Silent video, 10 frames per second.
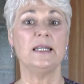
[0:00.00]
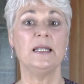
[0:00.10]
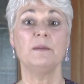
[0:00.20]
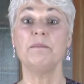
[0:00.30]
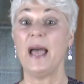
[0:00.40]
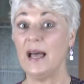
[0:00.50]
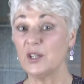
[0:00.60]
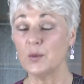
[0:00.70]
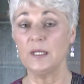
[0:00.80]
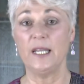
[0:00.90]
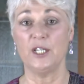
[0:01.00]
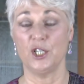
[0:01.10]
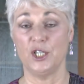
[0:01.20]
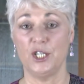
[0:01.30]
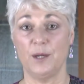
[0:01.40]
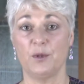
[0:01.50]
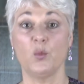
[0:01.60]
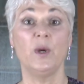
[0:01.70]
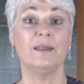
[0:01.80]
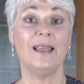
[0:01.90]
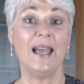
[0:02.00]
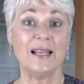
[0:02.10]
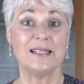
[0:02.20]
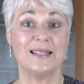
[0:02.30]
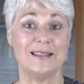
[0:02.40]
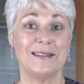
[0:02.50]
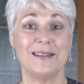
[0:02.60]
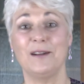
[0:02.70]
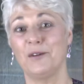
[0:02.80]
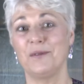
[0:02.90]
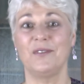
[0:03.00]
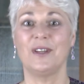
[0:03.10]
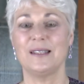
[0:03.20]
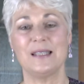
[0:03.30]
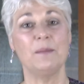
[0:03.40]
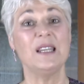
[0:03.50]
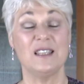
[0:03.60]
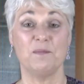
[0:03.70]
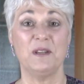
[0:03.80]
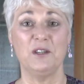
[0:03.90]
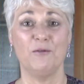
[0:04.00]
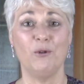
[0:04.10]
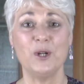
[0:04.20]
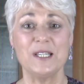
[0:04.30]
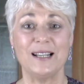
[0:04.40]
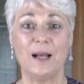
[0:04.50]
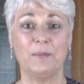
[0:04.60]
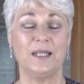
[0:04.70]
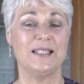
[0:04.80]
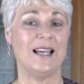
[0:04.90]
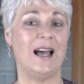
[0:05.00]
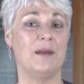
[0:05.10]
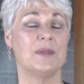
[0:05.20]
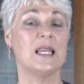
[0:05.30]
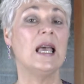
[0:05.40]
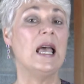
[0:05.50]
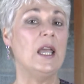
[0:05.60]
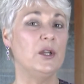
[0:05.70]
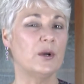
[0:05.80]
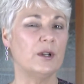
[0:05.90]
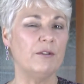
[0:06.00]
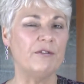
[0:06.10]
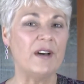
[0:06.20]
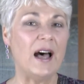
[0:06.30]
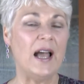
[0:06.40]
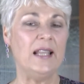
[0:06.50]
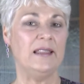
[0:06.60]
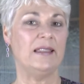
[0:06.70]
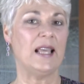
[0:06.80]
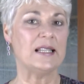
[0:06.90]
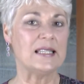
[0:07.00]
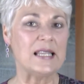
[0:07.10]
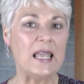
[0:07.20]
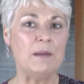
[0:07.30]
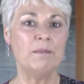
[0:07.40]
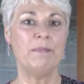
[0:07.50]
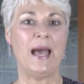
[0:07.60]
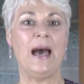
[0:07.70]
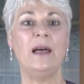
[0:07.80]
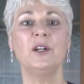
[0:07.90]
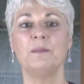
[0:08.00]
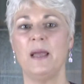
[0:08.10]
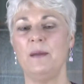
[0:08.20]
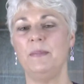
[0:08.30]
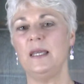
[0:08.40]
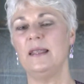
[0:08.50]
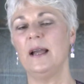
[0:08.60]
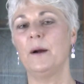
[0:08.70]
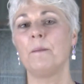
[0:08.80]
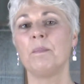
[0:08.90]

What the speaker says: in past relationships with exes. You know, you've got somebody that's been divorced a couple of times. You're going to find that that same pattern may be there.